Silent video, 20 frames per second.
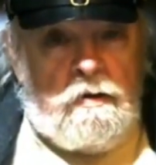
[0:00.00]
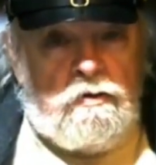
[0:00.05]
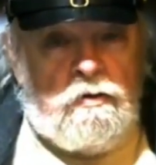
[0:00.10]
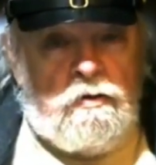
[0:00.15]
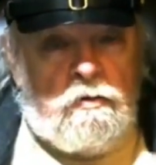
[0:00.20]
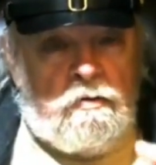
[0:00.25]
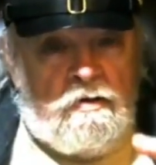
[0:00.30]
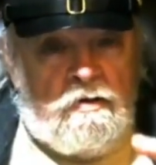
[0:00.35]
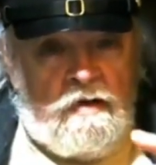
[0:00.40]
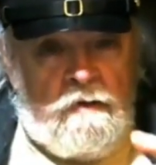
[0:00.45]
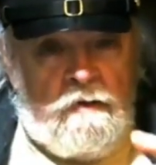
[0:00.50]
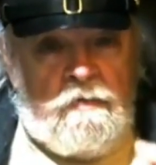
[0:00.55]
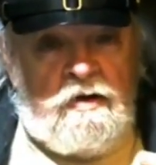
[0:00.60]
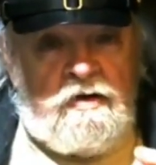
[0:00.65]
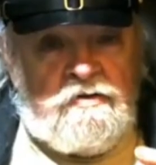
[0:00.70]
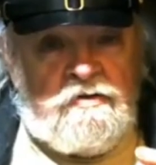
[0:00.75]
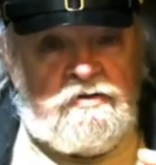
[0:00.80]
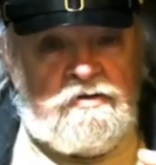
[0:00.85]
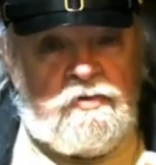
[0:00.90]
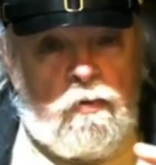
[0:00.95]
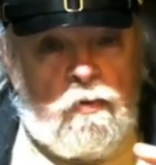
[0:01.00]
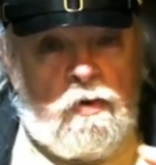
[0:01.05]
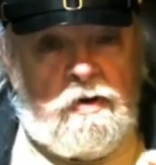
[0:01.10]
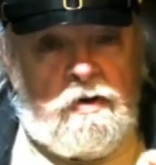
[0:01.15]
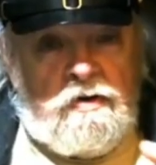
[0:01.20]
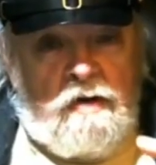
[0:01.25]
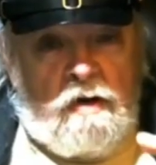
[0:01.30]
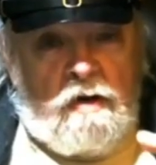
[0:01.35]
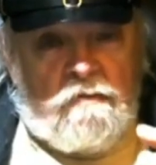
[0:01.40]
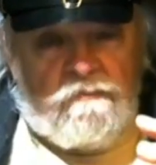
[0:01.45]
You're limited to
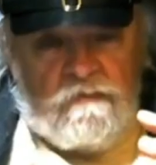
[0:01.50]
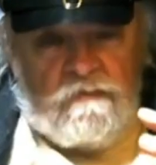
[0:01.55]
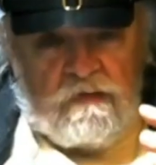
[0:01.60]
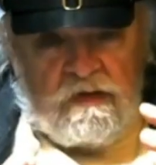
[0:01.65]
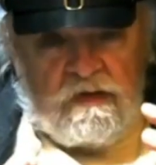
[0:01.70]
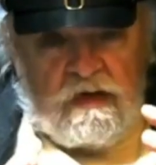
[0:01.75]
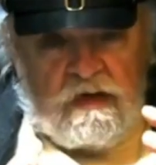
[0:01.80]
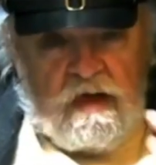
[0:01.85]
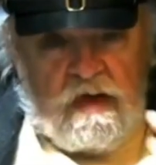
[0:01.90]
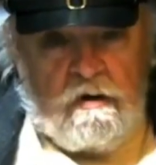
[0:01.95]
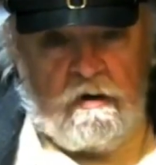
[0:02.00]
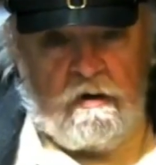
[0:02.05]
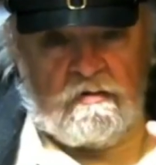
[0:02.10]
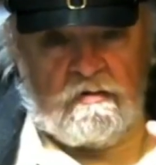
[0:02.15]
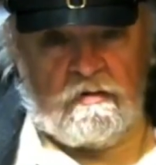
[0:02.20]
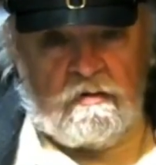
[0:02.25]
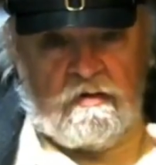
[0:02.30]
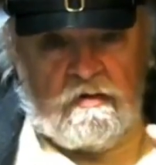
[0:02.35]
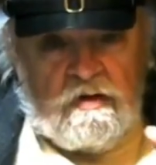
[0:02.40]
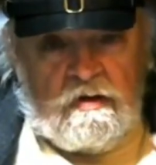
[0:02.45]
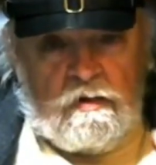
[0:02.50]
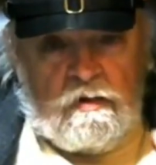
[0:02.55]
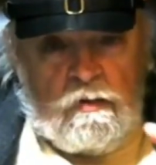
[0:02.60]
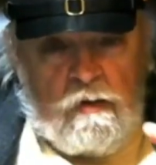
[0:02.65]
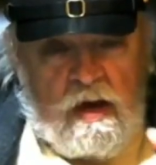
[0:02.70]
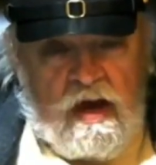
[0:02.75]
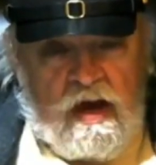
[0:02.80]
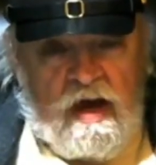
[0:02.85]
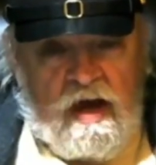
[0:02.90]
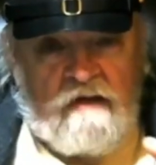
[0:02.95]
what the character that
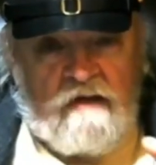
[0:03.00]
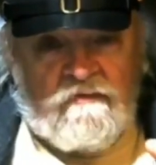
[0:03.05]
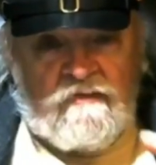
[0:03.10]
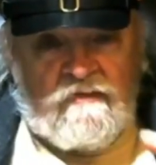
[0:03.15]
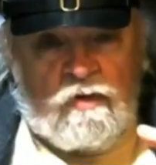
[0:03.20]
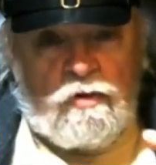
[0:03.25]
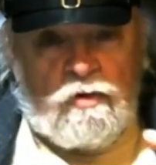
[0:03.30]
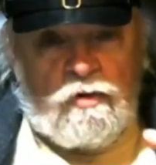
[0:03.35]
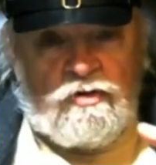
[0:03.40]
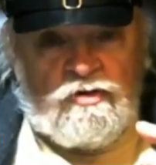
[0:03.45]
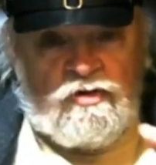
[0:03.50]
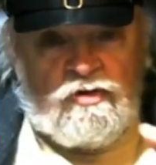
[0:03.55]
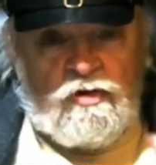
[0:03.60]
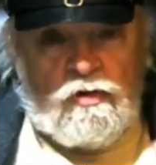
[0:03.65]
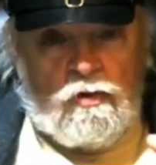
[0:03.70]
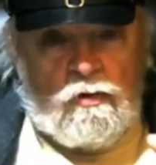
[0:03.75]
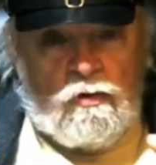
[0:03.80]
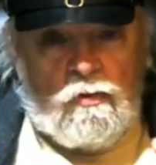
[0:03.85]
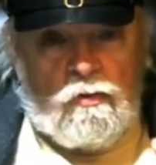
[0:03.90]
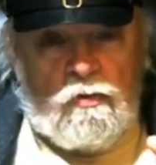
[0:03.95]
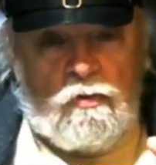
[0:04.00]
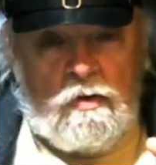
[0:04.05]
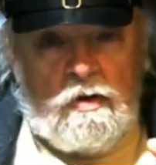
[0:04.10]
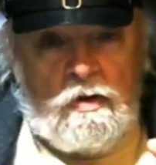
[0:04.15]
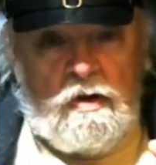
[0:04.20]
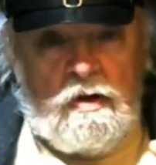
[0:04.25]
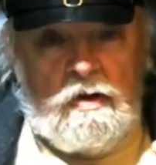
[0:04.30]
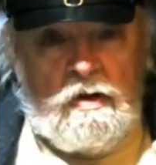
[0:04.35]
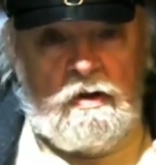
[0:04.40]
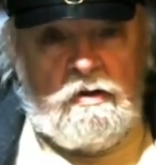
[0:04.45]
you have could do.
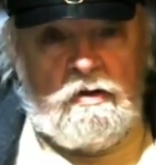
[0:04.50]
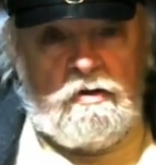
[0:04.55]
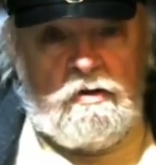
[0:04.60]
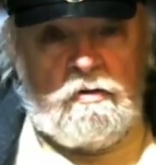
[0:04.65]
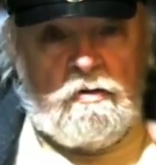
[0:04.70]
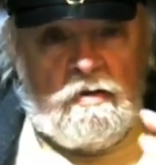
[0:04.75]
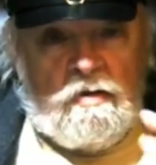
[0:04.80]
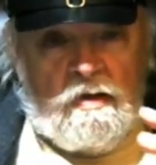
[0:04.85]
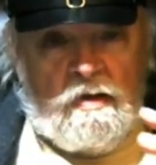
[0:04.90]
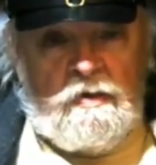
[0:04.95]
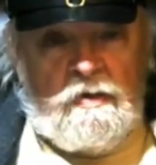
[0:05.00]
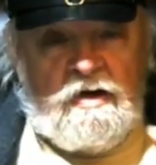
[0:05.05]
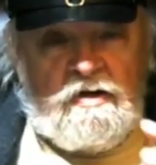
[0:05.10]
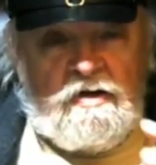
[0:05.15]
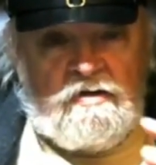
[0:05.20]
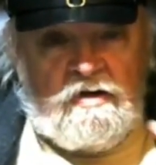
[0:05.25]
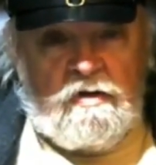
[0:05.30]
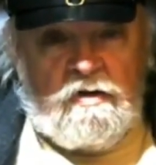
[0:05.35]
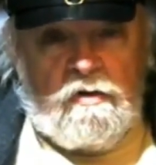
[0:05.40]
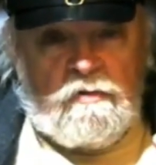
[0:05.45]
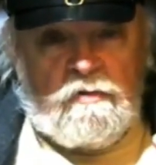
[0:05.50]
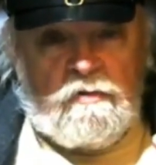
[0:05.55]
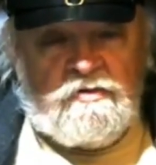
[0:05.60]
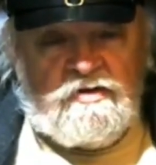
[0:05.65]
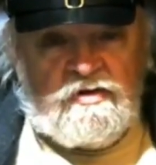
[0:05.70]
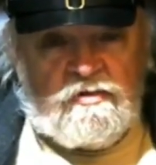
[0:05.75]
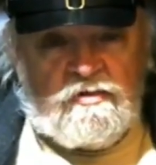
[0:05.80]
You're limited to those